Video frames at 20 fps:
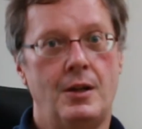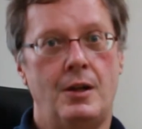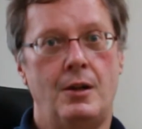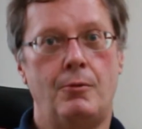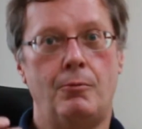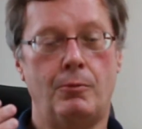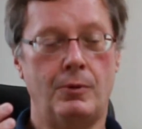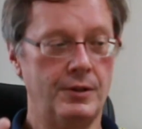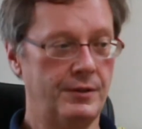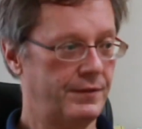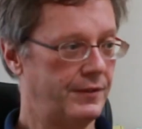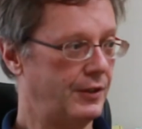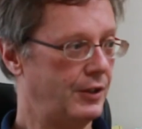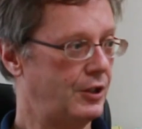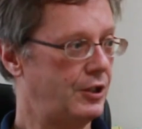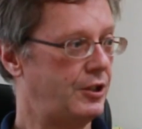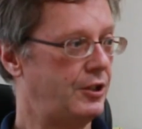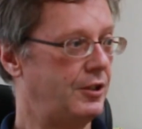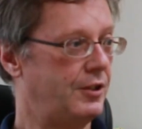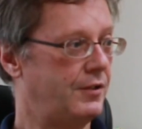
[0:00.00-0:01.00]
One
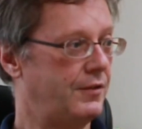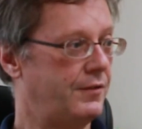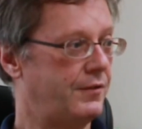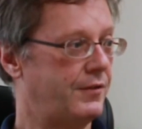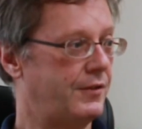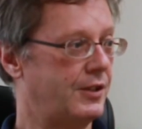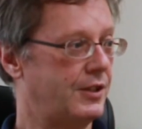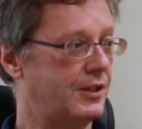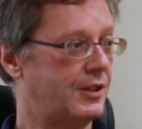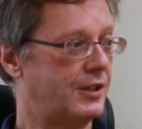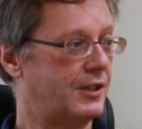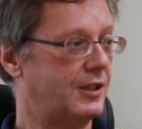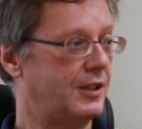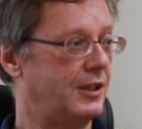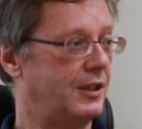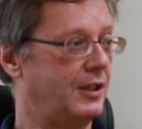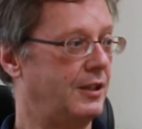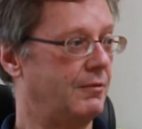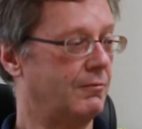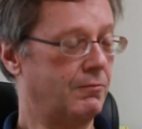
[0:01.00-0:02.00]
function of this
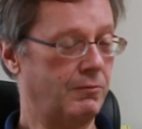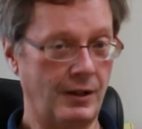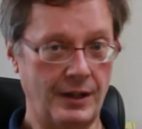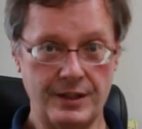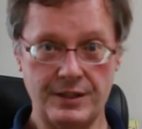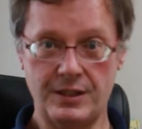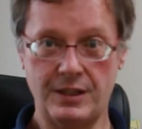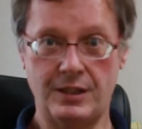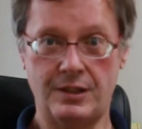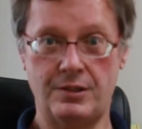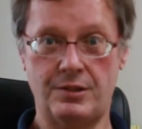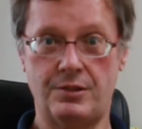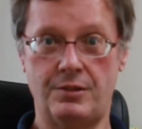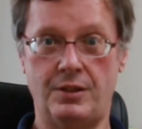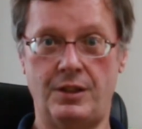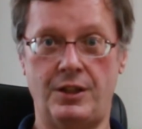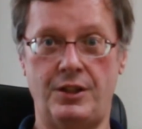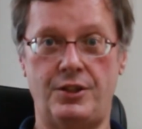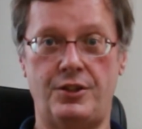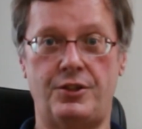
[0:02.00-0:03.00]
rising
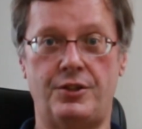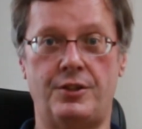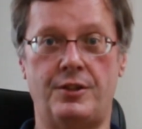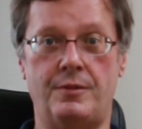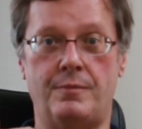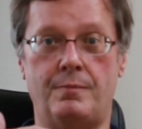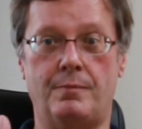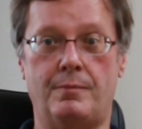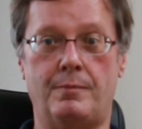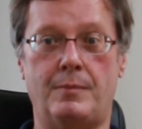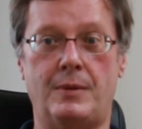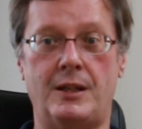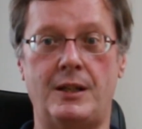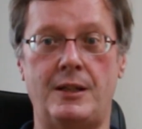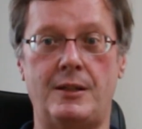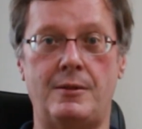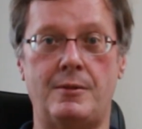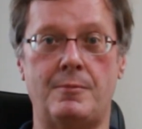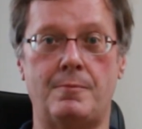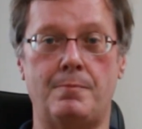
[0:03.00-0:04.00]
intonation
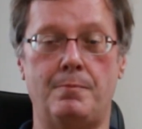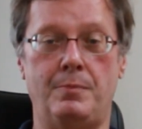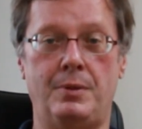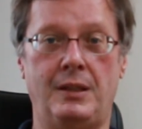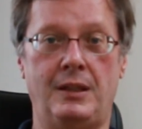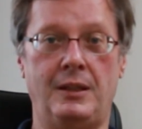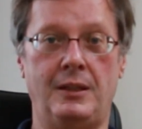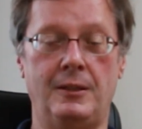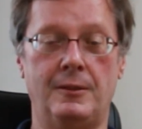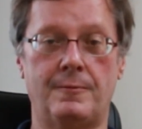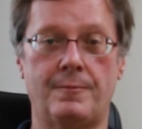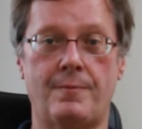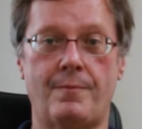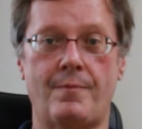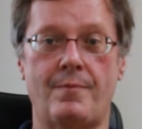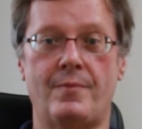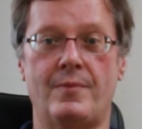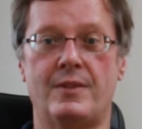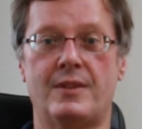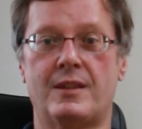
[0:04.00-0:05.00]
might be
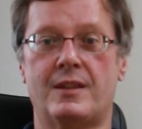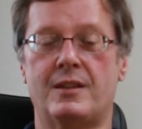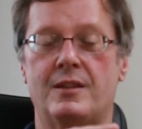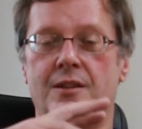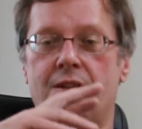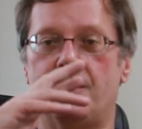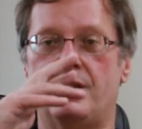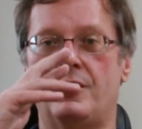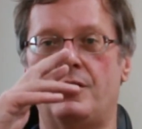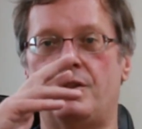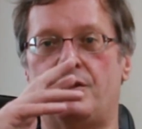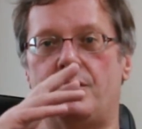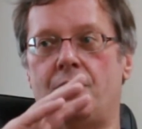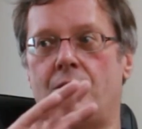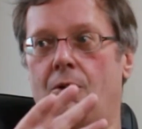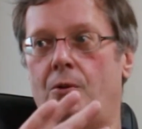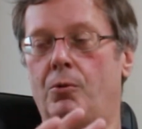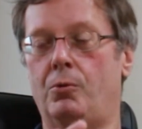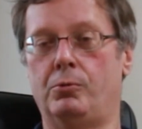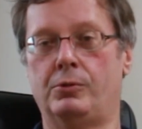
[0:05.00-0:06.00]

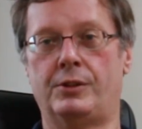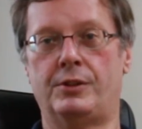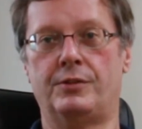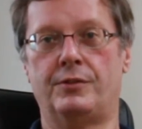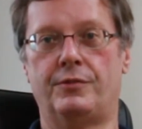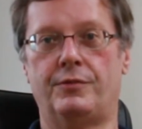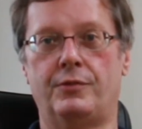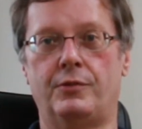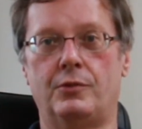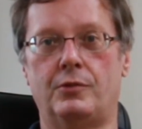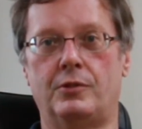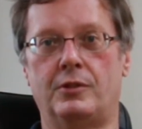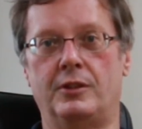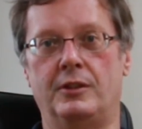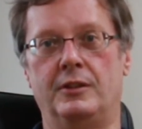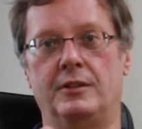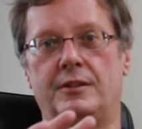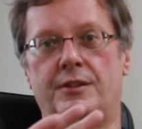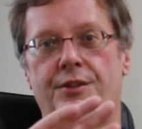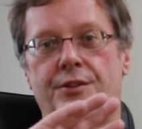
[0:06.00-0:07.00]
holding the
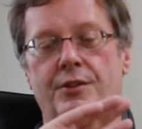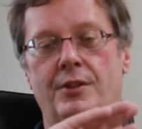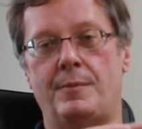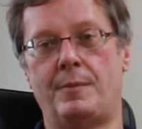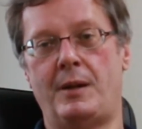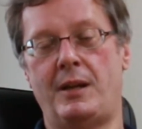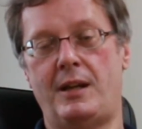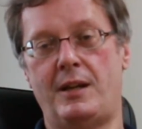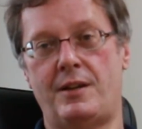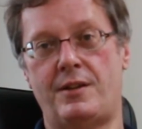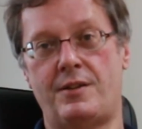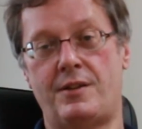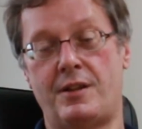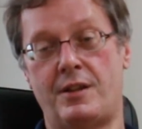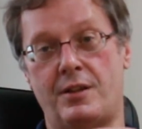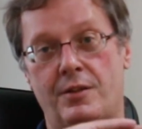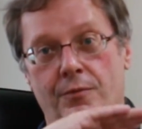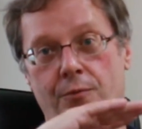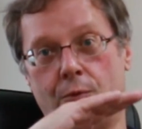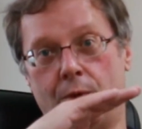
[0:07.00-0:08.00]
floor. So I may get to the
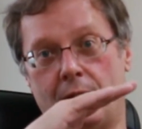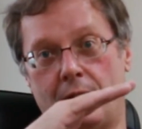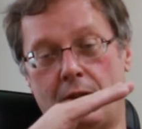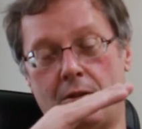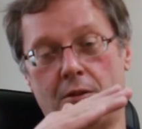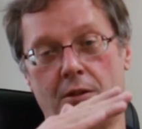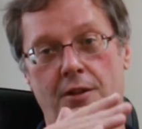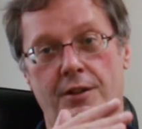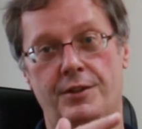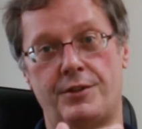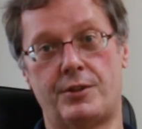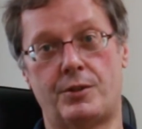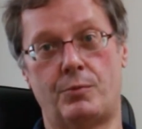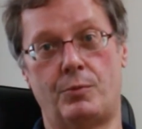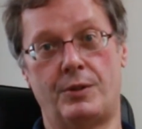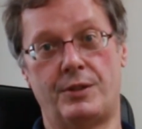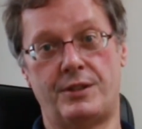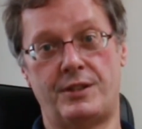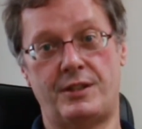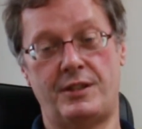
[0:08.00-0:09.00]
end of one clause or
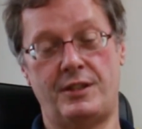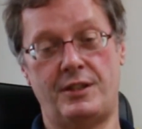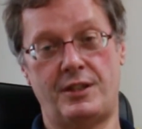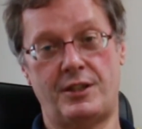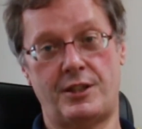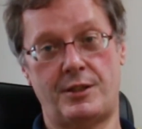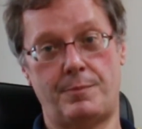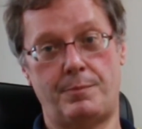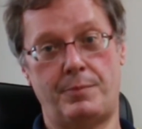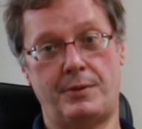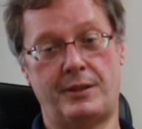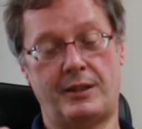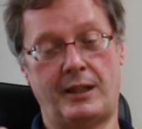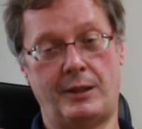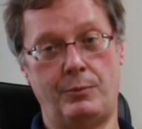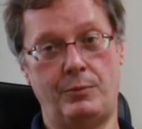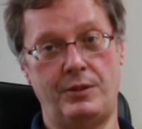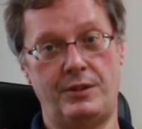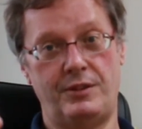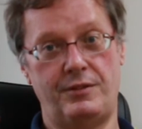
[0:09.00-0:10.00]
one sentence, but I
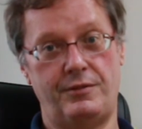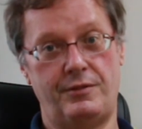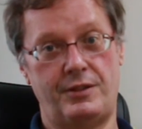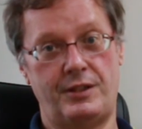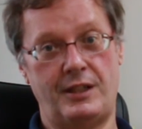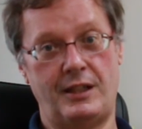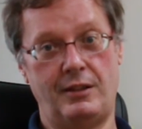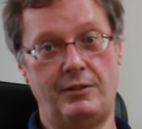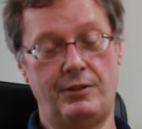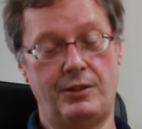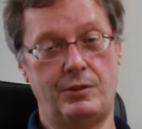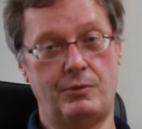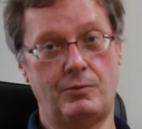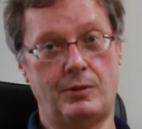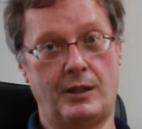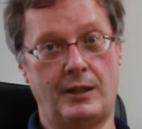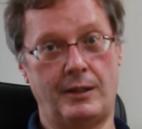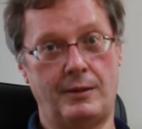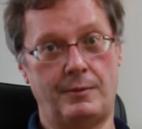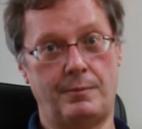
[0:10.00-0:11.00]
want to tell you
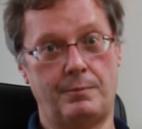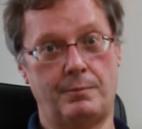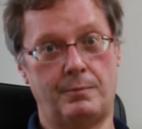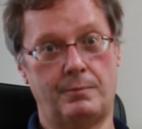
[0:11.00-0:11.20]
I'm